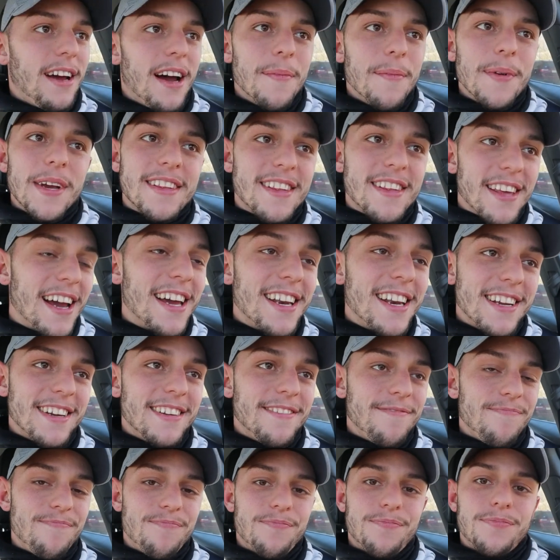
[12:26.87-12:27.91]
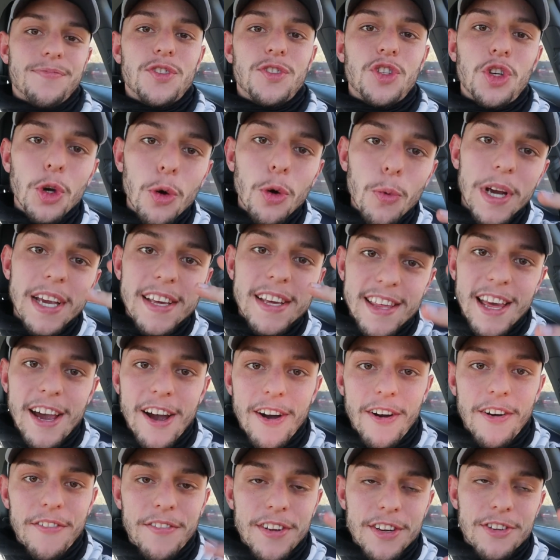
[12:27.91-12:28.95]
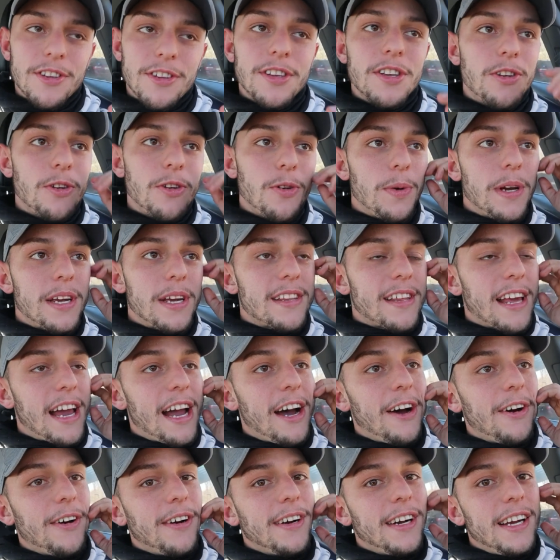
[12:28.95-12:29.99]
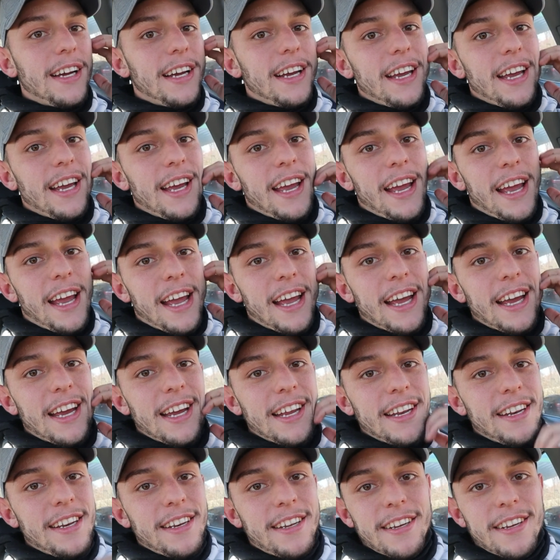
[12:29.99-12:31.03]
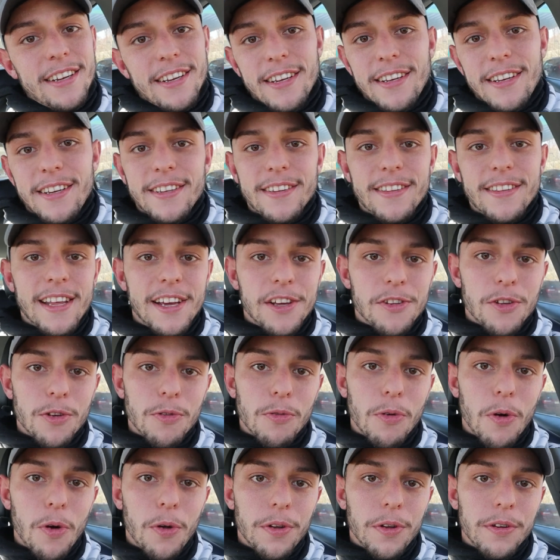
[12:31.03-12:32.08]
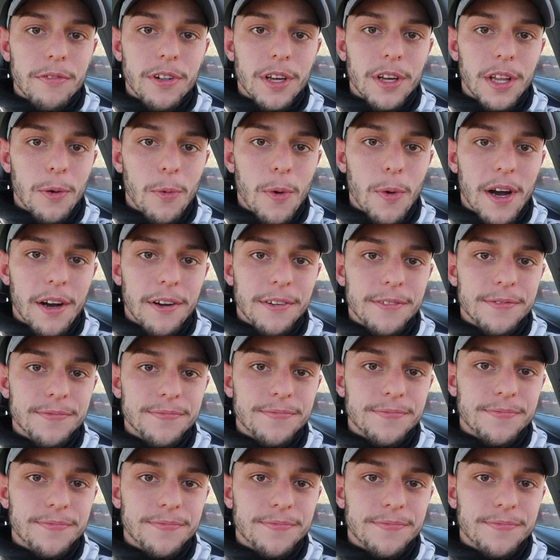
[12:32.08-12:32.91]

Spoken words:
I'm excited. 2 weeks out. Officially 2 weeks out. And things are rolling really well.